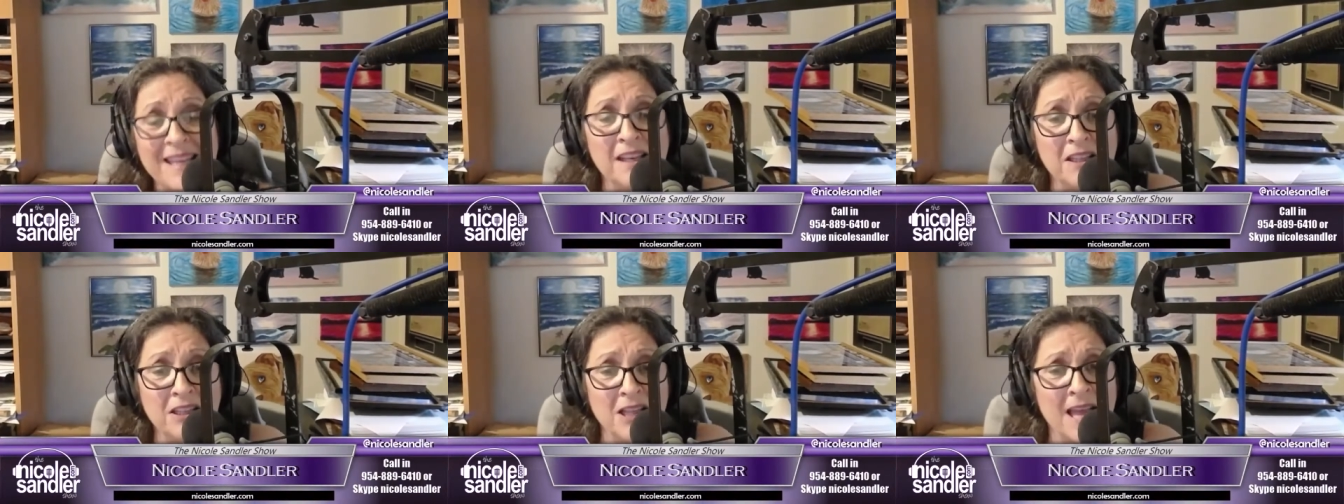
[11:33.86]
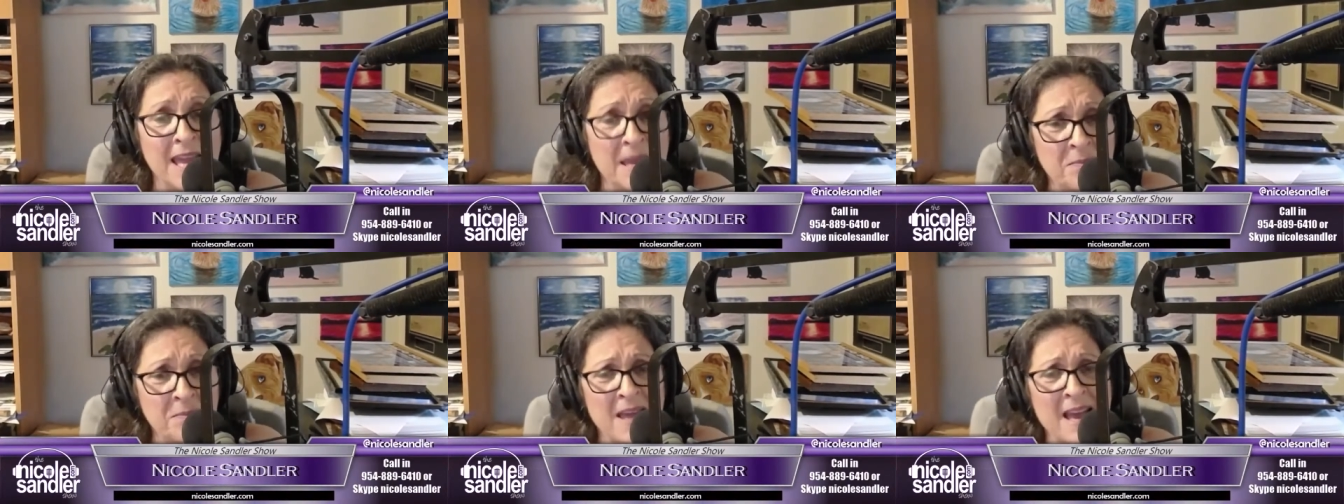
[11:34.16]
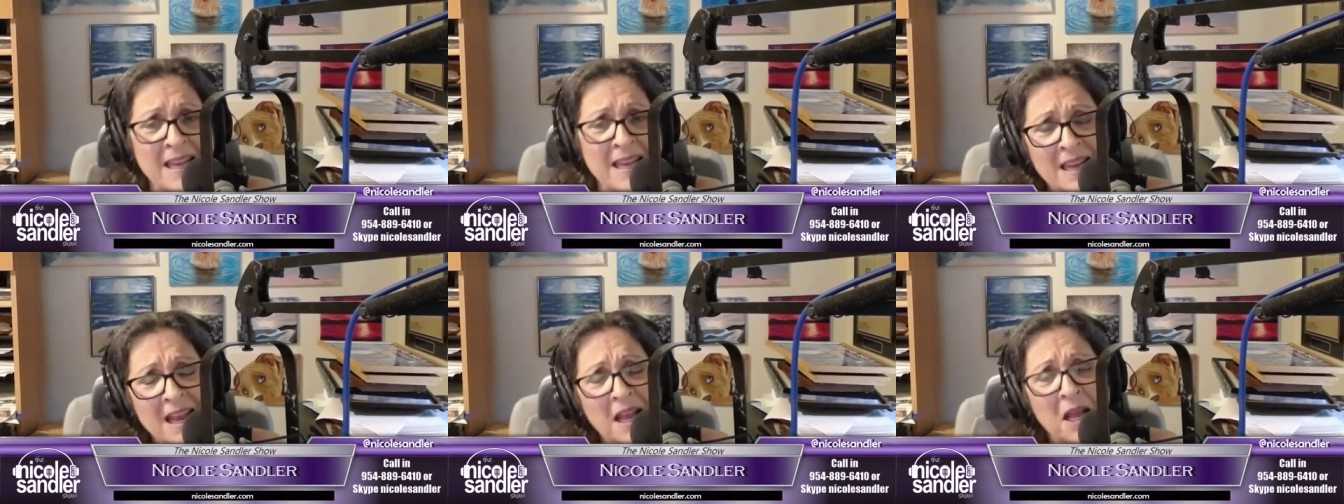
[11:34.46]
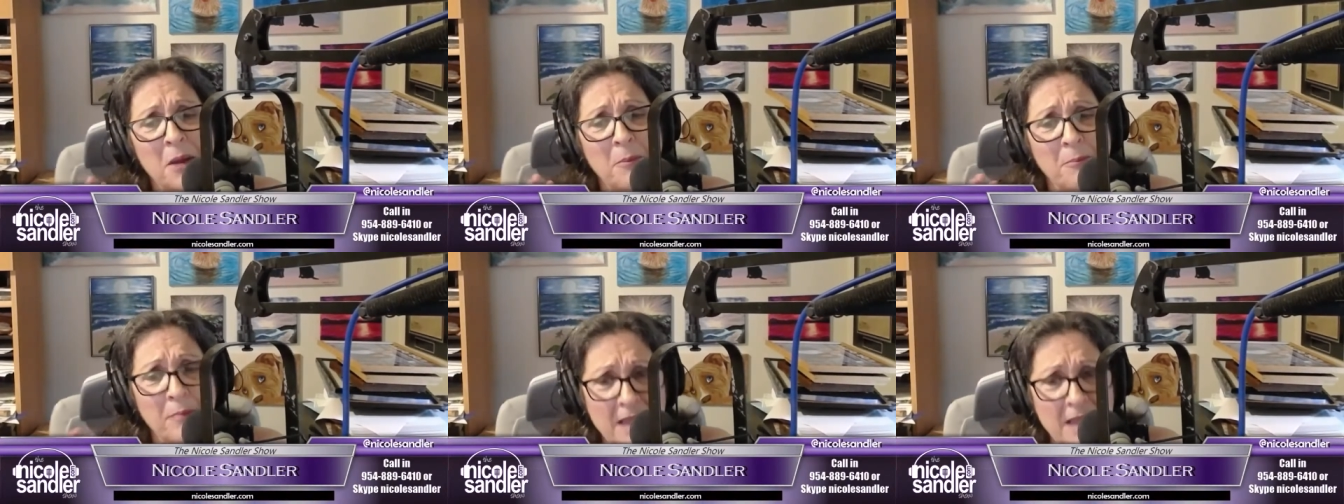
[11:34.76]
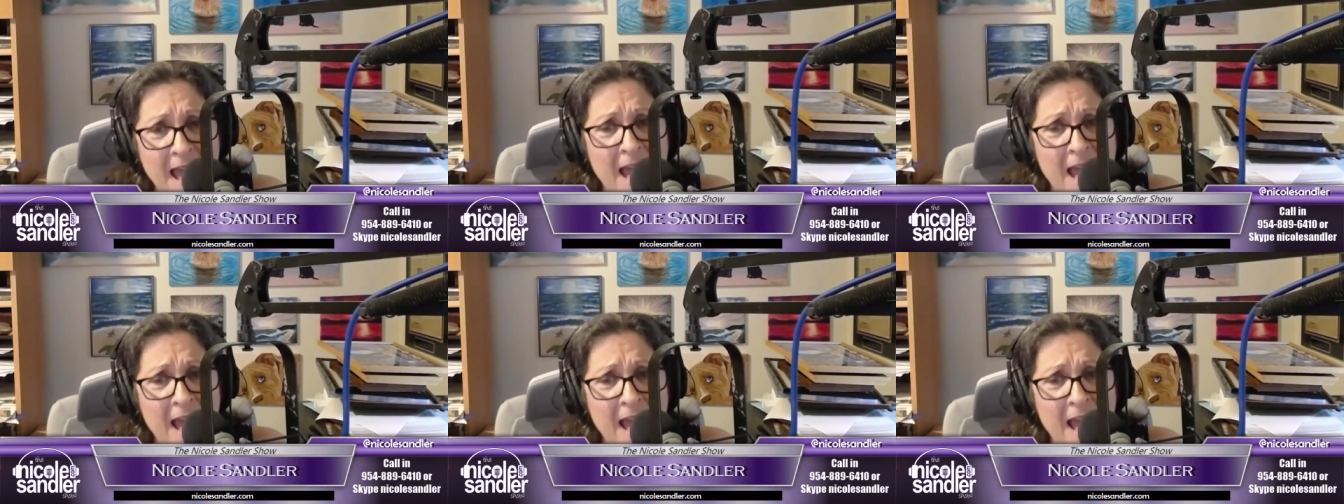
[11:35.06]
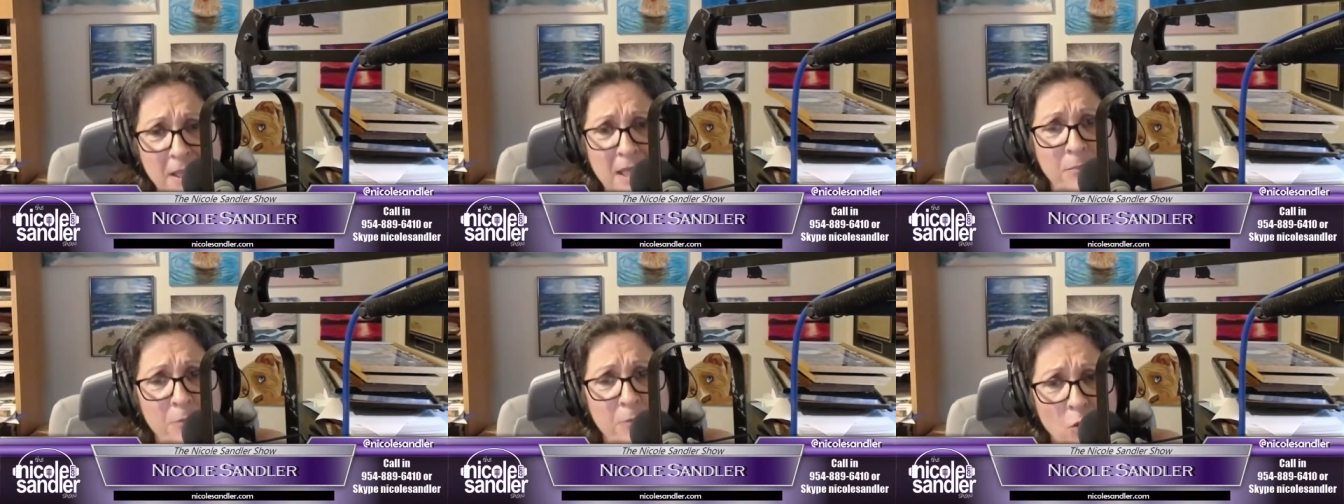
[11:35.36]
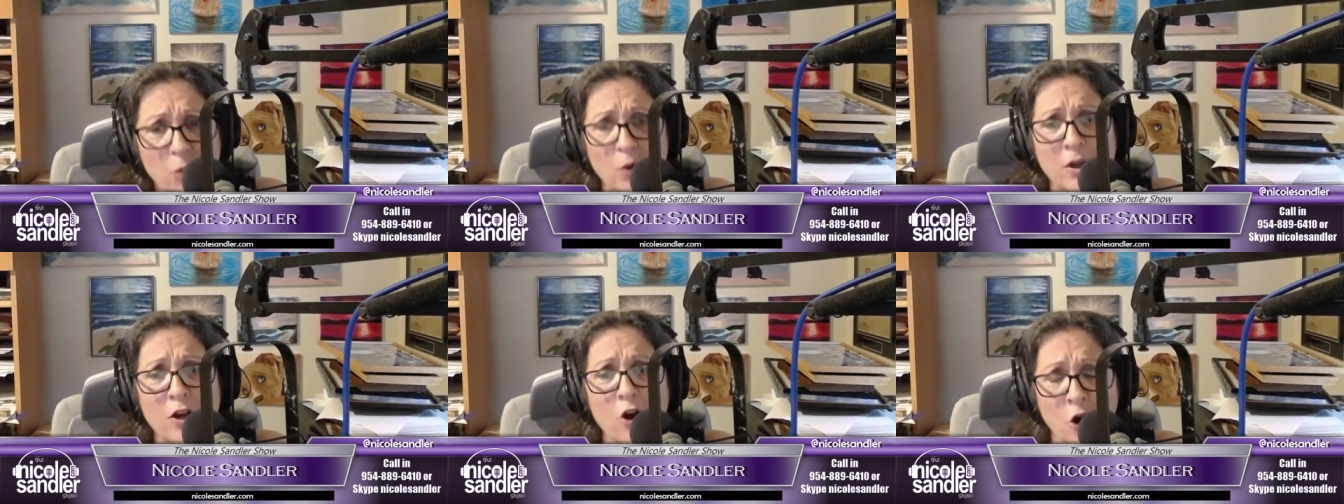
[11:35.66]
He claimed that black
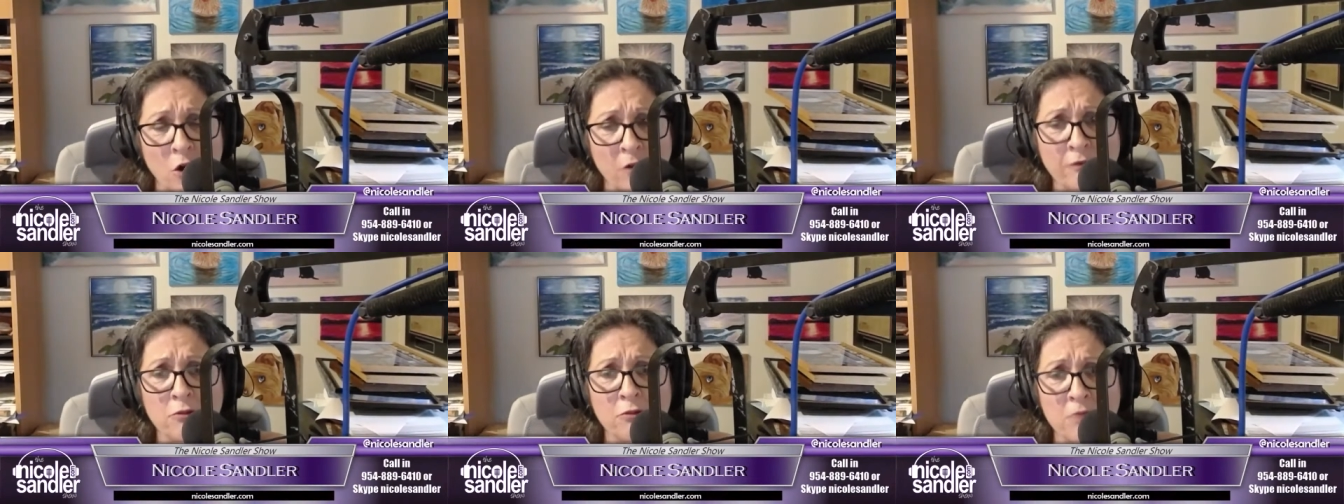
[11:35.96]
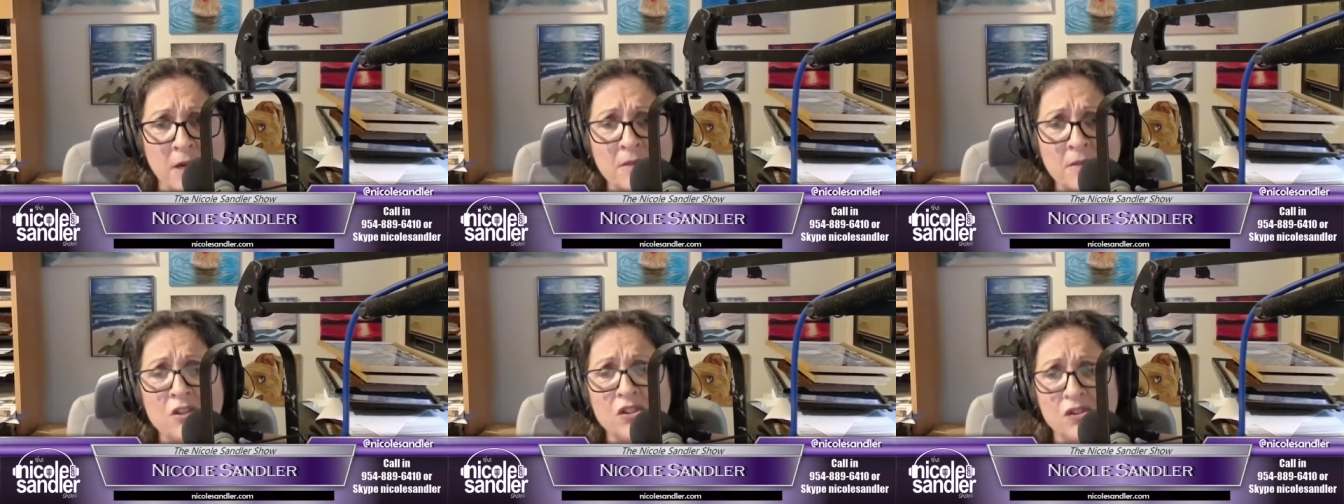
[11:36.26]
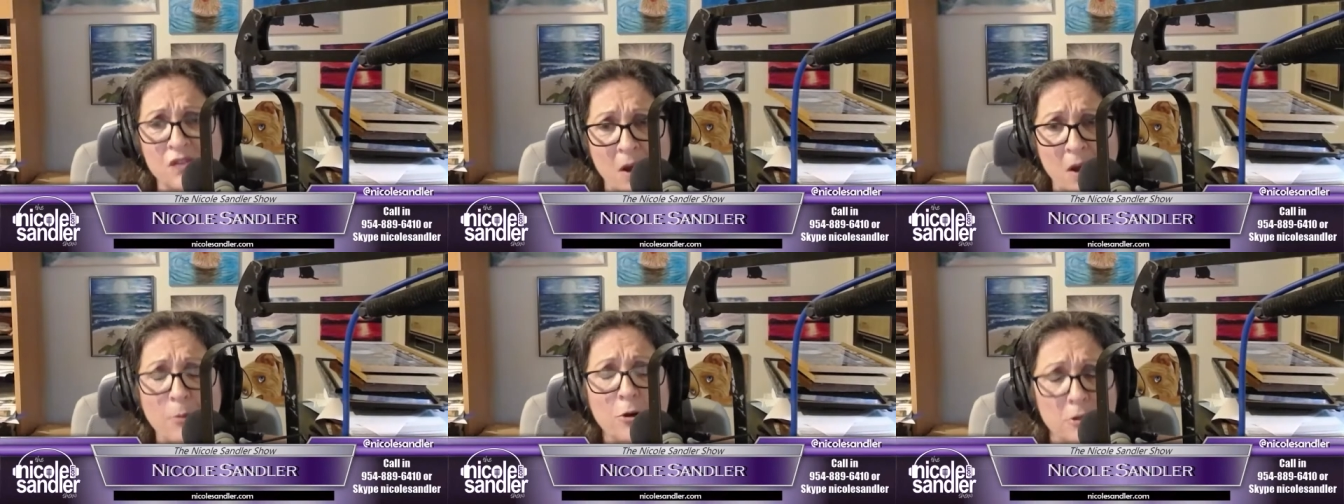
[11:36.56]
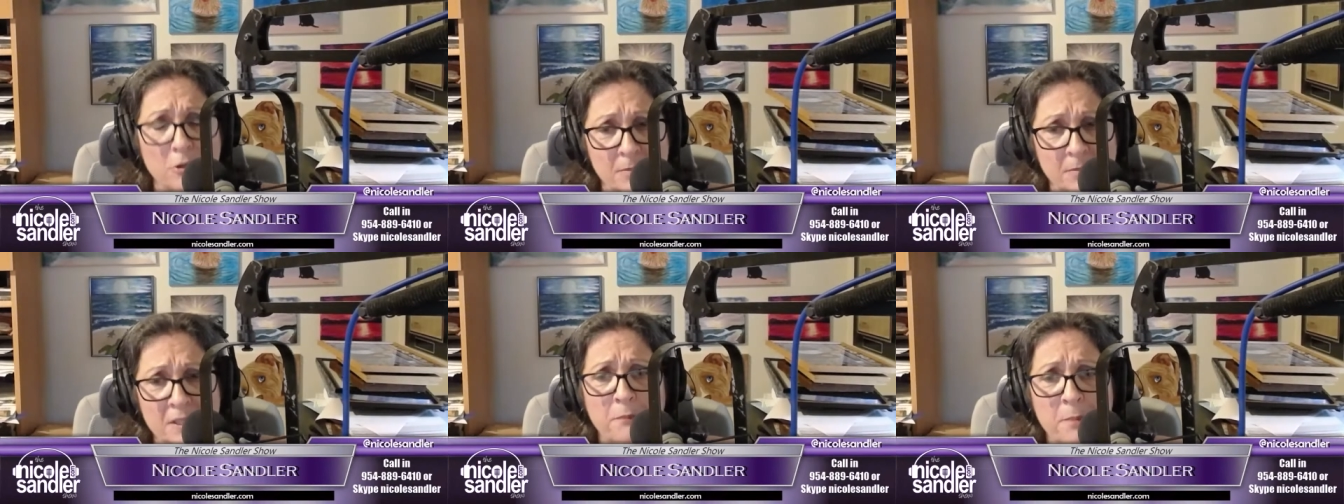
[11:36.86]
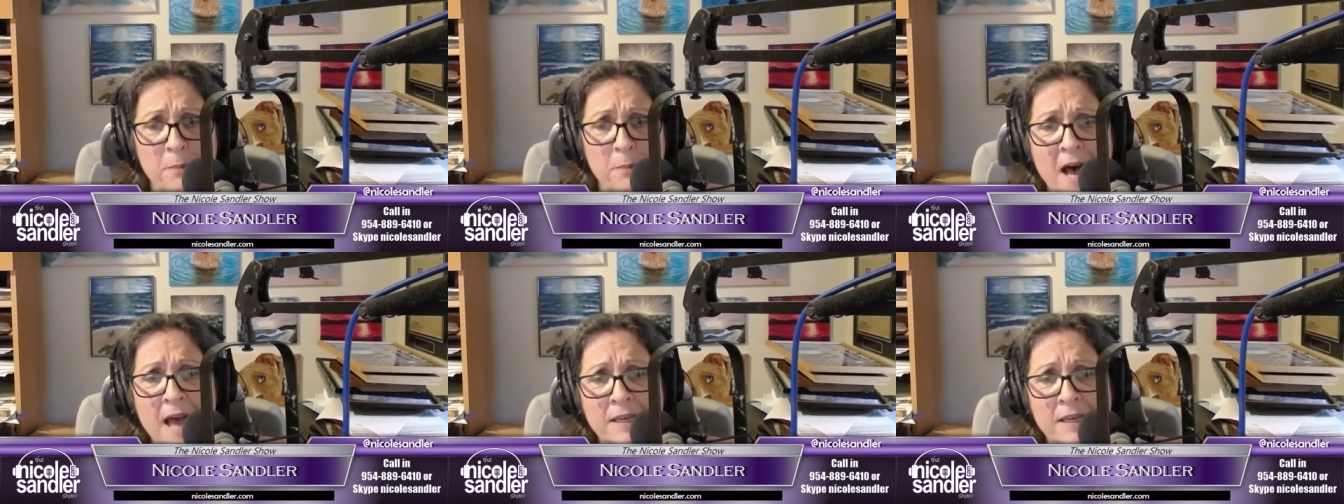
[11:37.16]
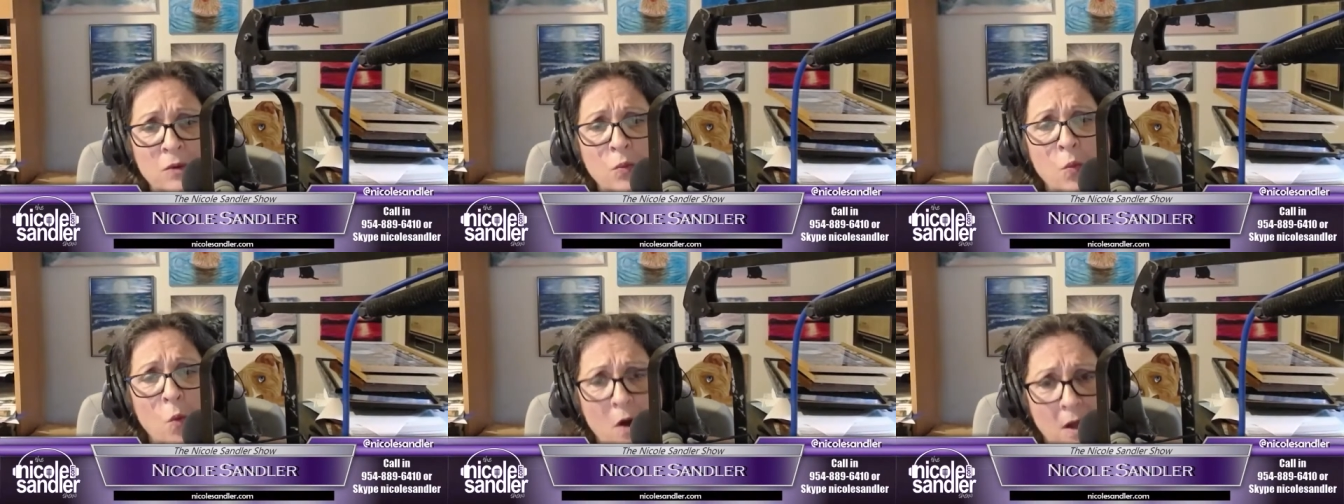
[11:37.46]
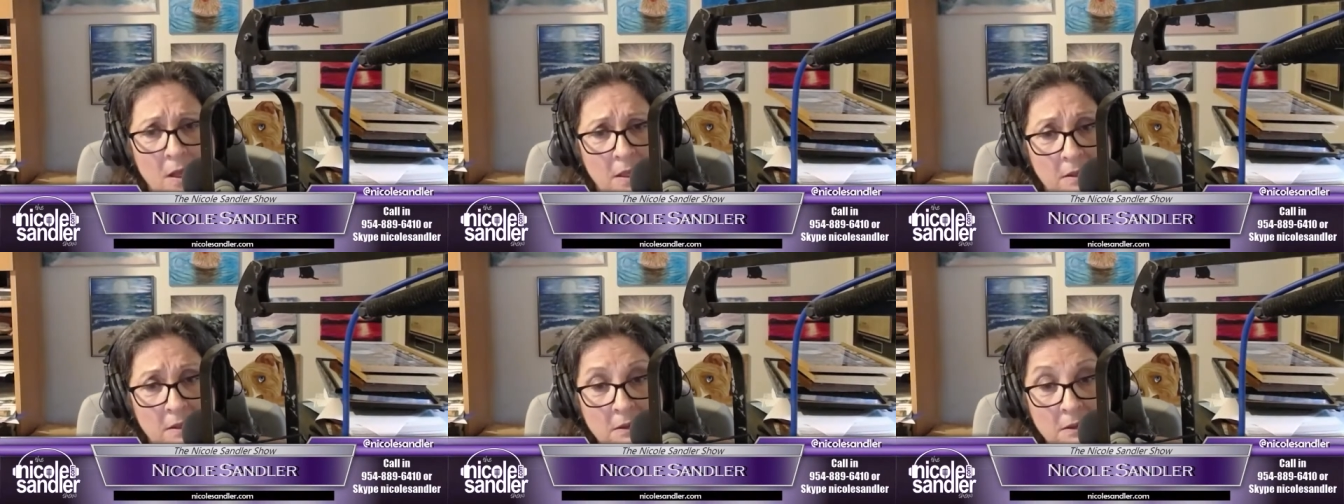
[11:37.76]
people would overrun the suburbs if Biden
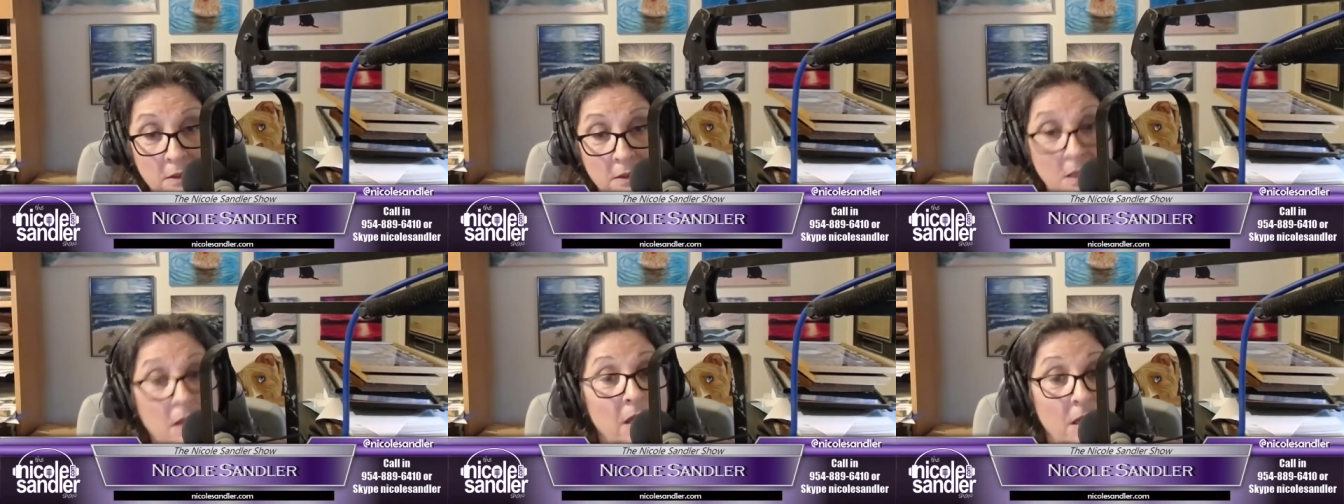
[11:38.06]
won,